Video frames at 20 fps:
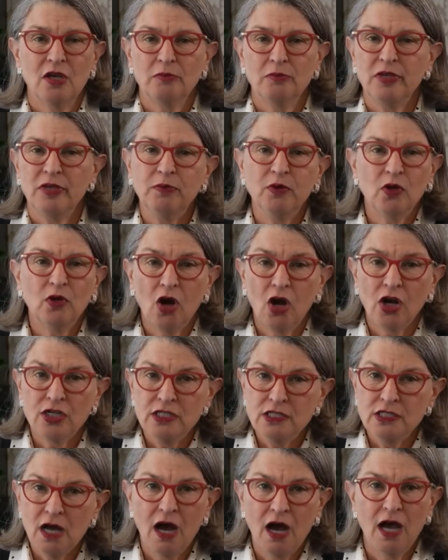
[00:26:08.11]
people are
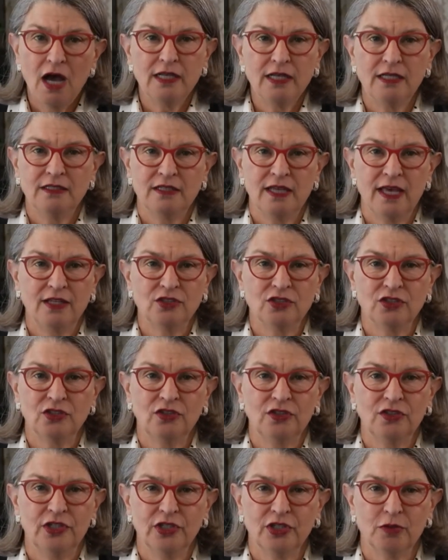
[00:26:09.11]
not
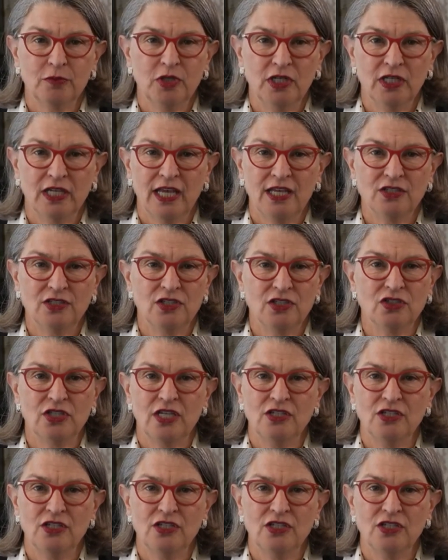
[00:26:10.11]
intentional in their communications.